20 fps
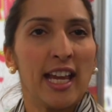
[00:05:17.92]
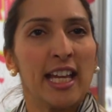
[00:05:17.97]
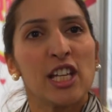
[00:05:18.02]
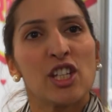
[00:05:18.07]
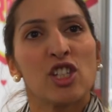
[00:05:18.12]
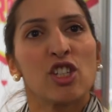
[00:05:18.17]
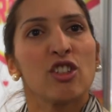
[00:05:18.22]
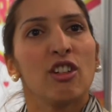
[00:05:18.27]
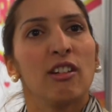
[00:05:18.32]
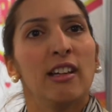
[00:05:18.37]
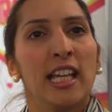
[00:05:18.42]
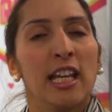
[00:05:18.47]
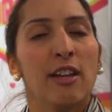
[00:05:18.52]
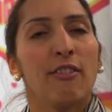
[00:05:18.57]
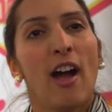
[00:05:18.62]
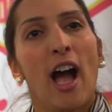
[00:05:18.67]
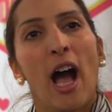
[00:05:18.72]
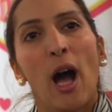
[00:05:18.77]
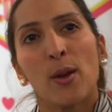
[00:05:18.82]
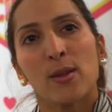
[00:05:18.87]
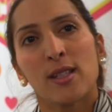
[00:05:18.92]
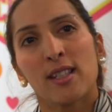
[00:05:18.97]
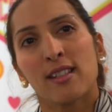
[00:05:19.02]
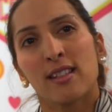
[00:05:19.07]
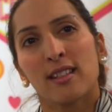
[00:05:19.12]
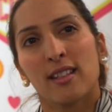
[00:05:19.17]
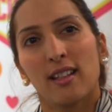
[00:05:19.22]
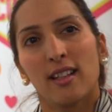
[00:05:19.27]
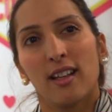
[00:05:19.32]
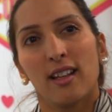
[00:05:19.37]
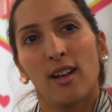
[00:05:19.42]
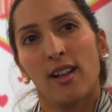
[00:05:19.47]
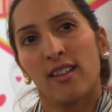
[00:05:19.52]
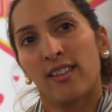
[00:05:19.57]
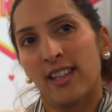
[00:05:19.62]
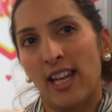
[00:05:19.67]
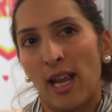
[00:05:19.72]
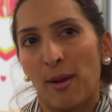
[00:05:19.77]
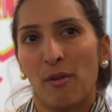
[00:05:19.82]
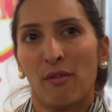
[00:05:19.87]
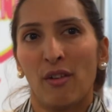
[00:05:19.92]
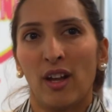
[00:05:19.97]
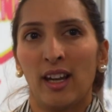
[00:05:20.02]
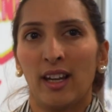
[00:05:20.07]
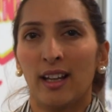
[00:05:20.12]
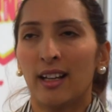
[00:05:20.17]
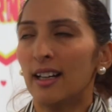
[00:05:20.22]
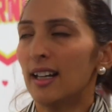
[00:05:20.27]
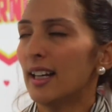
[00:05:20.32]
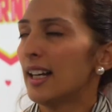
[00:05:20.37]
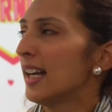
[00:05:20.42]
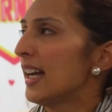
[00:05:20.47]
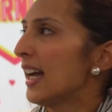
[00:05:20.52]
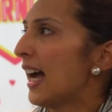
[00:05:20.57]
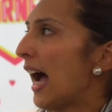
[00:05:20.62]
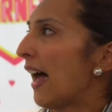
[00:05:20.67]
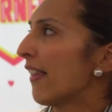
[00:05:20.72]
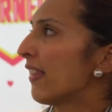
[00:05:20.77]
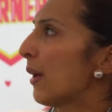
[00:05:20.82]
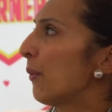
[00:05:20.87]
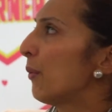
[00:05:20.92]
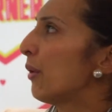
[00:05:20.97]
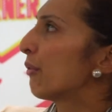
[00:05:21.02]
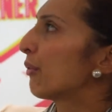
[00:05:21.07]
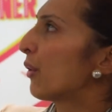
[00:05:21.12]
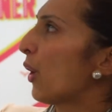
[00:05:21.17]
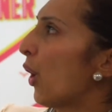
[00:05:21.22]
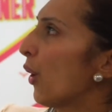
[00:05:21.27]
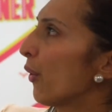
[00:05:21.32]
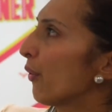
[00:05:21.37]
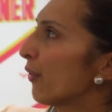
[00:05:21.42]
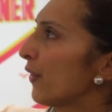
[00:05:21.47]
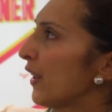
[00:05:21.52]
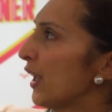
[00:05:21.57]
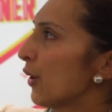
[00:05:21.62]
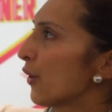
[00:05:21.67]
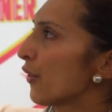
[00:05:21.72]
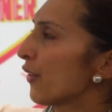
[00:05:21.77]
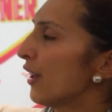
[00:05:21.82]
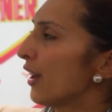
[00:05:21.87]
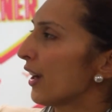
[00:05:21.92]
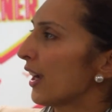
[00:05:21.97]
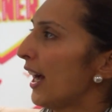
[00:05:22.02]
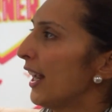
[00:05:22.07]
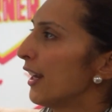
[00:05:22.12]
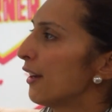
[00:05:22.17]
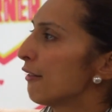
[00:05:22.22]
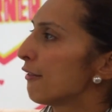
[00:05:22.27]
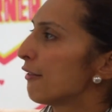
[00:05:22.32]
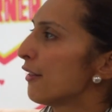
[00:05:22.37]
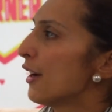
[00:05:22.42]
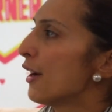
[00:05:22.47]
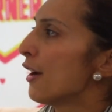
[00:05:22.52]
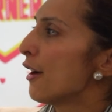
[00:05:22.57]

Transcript: Each leaf houses the name of Allah. And then we've got the other kind of